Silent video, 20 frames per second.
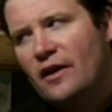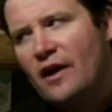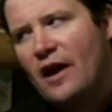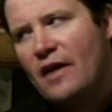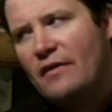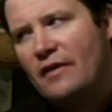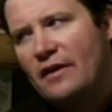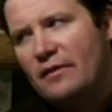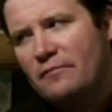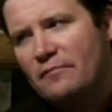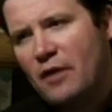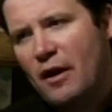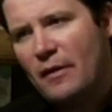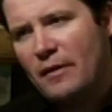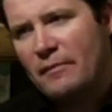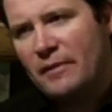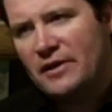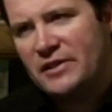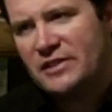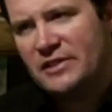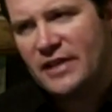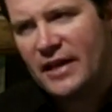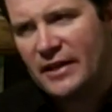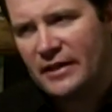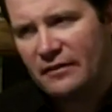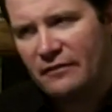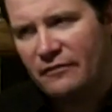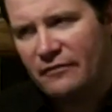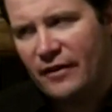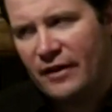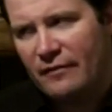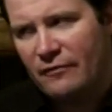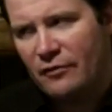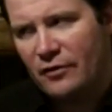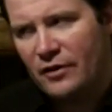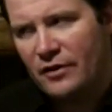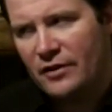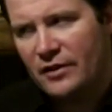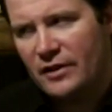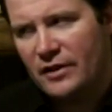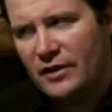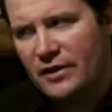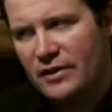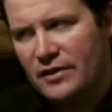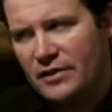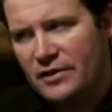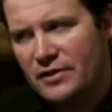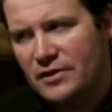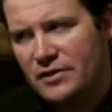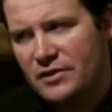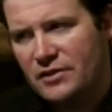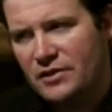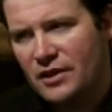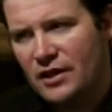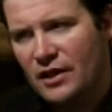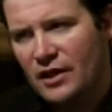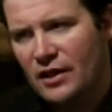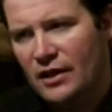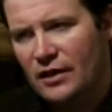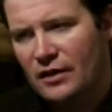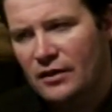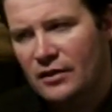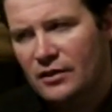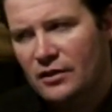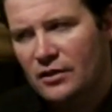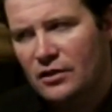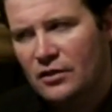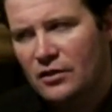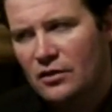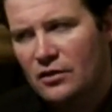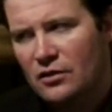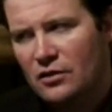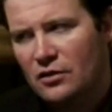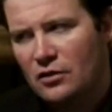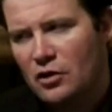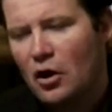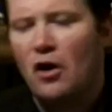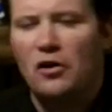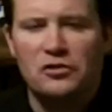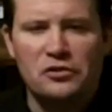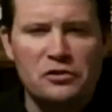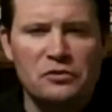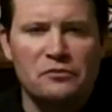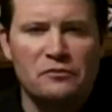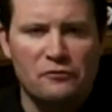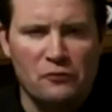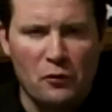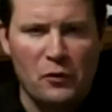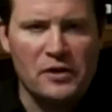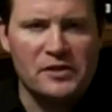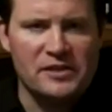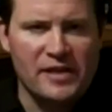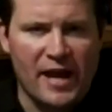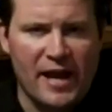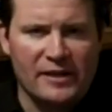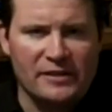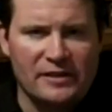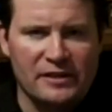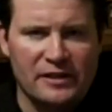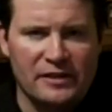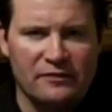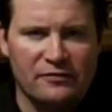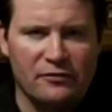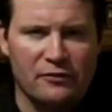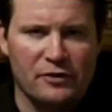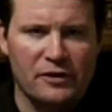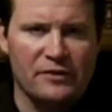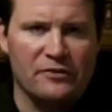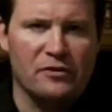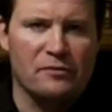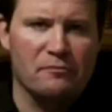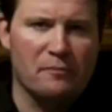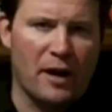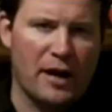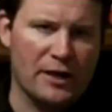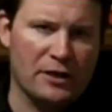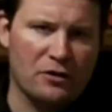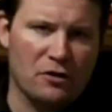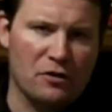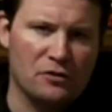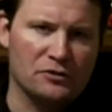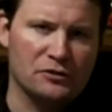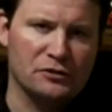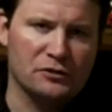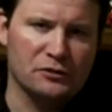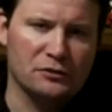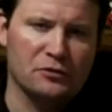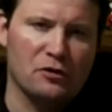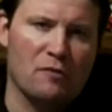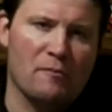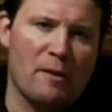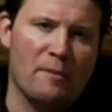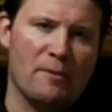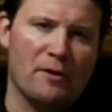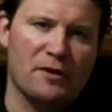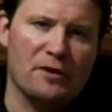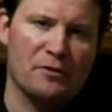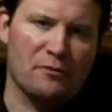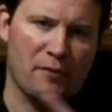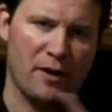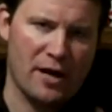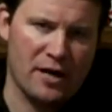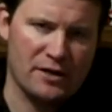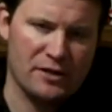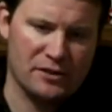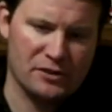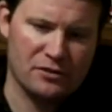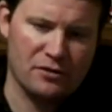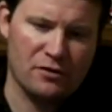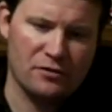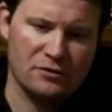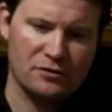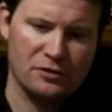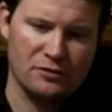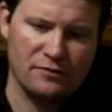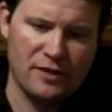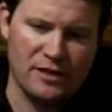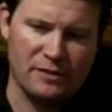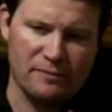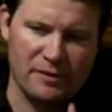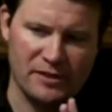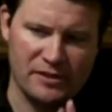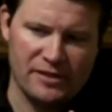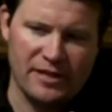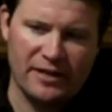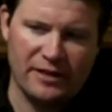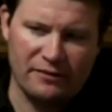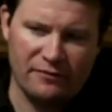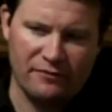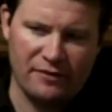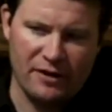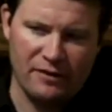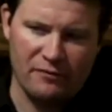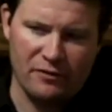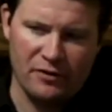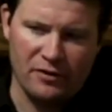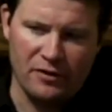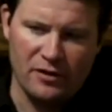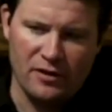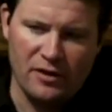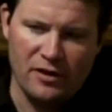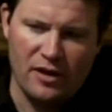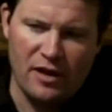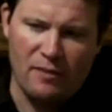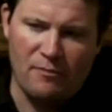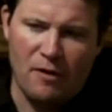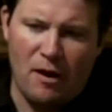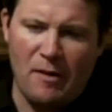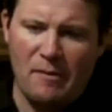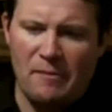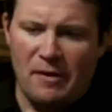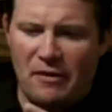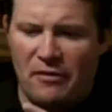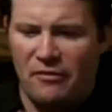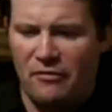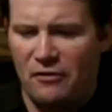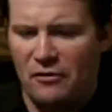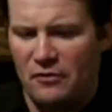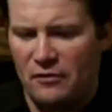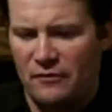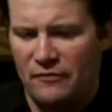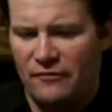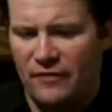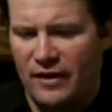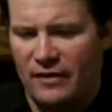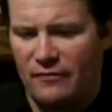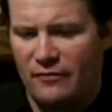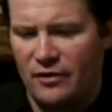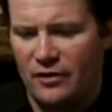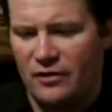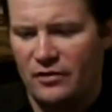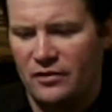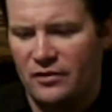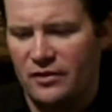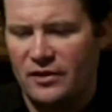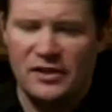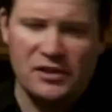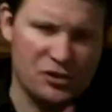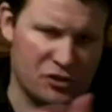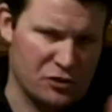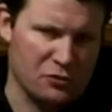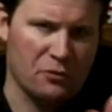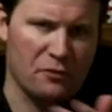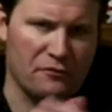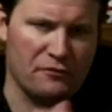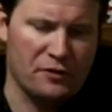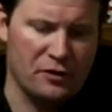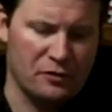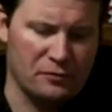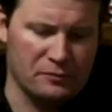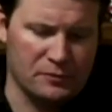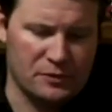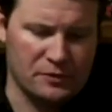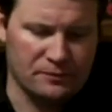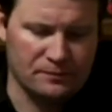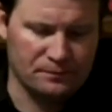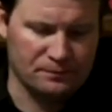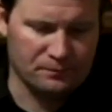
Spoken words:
And then probably my second favorite is cartoon voice acting for either my cartoon or my buddy Randy's cartoon. That's my second favorite. Probably my third favorite is short films.